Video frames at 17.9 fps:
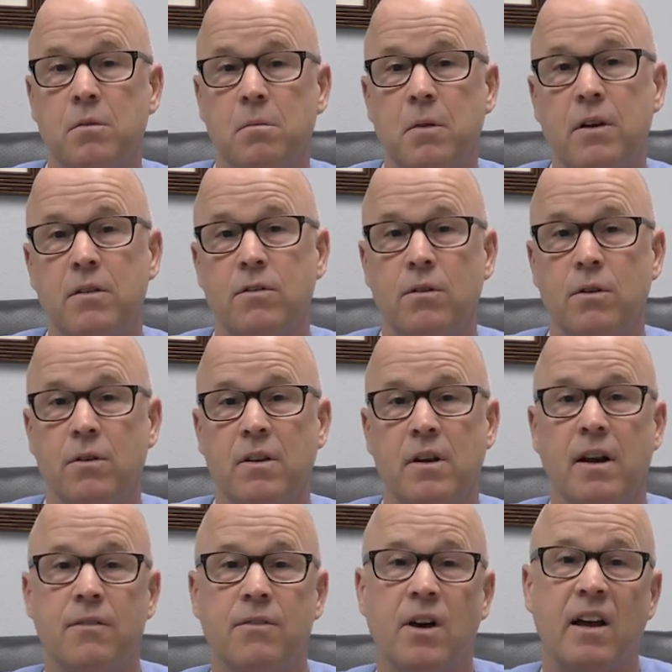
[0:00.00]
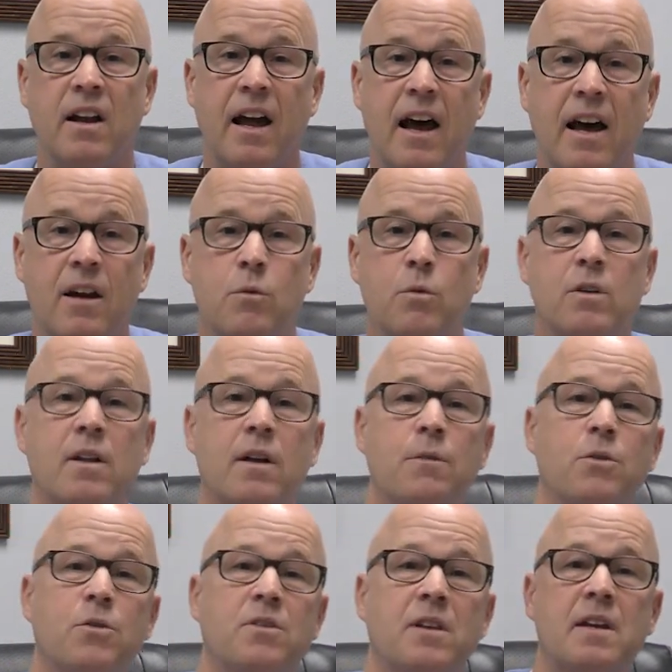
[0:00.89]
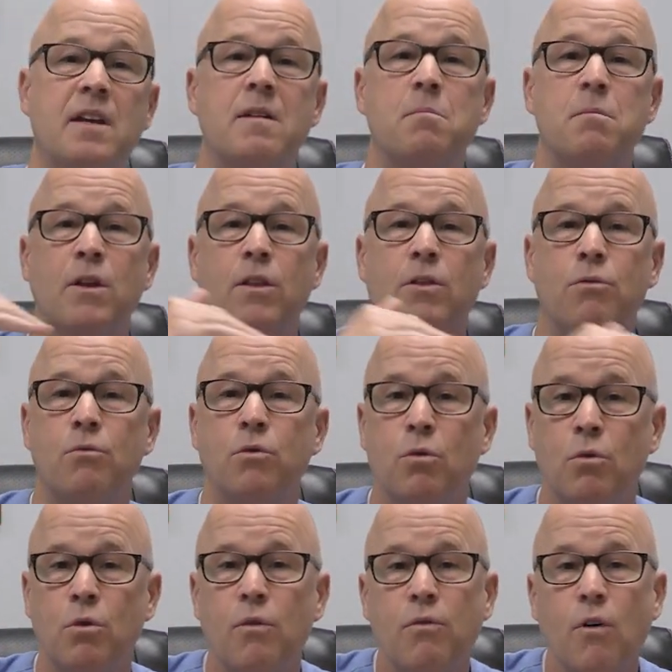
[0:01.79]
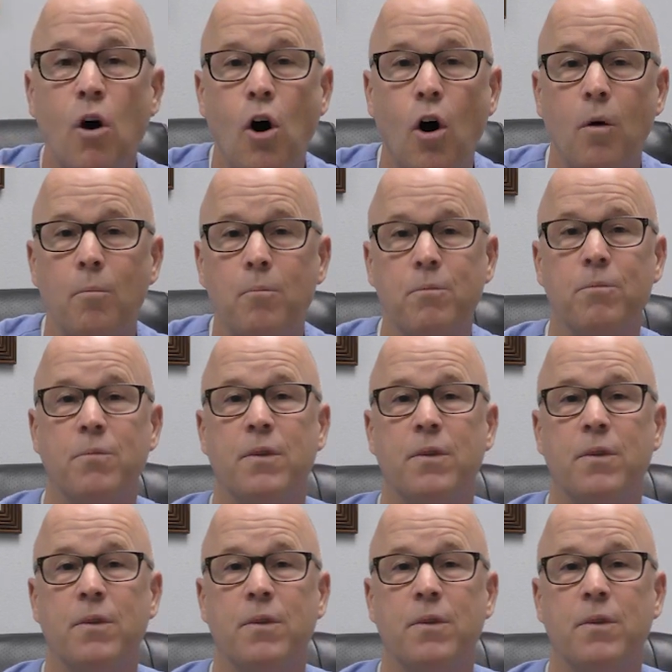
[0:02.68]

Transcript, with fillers: to make sure that I've got adequate levels to get me through the fall.